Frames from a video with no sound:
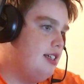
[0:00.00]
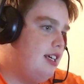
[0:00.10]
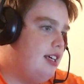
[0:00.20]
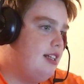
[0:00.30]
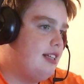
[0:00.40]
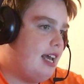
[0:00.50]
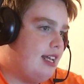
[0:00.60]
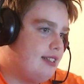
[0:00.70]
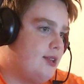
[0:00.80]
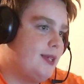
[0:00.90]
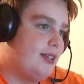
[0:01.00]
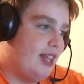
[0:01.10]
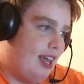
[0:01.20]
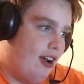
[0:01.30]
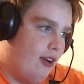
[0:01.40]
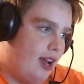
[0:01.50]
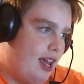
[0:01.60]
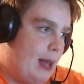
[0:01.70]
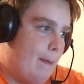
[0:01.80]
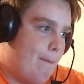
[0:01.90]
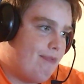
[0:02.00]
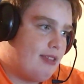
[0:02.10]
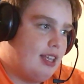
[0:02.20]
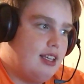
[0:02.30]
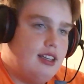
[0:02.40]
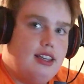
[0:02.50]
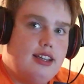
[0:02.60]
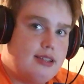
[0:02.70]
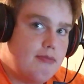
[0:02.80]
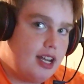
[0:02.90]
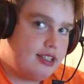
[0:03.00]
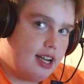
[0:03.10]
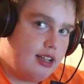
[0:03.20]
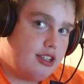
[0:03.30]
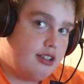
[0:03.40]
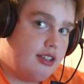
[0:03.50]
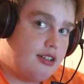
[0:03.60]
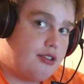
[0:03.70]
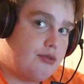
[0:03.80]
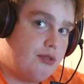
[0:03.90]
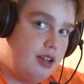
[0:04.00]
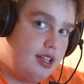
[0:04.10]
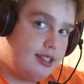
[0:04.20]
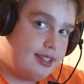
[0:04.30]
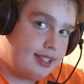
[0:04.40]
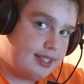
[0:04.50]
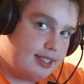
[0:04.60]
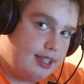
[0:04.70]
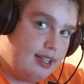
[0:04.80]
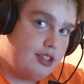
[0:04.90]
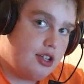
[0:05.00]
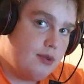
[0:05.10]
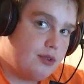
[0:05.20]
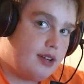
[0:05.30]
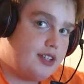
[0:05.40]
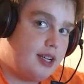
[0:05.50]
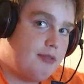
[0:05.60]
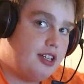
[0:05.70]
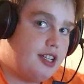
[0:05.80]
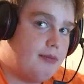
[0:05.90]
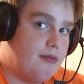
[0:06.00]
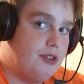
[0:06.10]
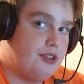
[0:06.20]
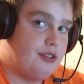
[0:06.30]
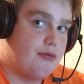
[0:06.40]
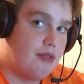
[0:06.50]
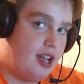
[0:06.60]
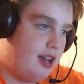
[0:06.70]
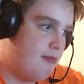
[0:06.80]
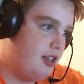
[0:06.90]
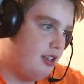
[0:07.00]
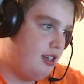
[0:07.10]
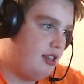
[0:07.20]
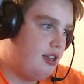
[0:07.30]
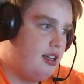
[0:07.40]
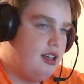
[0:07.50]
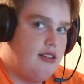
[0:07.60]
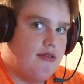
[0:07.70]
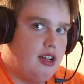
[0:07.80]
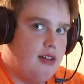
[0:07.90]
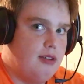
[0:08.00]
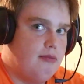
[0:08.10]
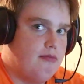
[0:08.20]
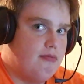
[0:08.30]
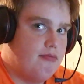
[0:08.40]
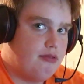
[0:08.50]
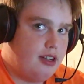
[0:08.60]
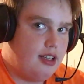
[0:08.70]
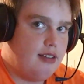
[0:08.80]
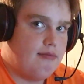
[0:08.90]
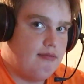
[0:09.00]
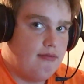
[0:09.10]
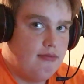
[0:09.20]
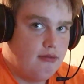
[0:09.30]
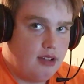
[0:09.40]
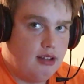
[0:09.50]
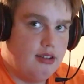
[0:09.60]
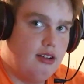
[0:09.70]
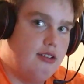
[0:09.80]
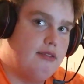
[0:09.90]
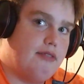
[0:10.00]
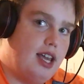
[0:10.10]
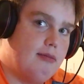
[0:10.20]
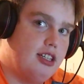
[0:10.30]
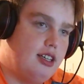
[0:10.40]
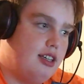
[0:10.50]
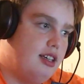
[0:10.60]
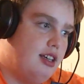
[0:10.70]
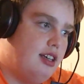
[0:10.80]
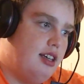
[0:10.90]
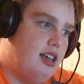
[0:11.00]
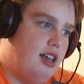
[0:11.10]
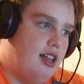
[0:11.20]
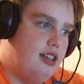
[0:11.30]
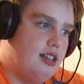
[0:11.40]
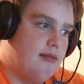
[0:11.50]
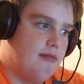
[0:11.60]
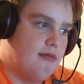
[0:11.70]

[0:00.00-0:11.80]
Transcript: And that is going with ARA. His main challenger in the 2016 two-wheel drive championship was Ryan Millen from a pretty well-known family in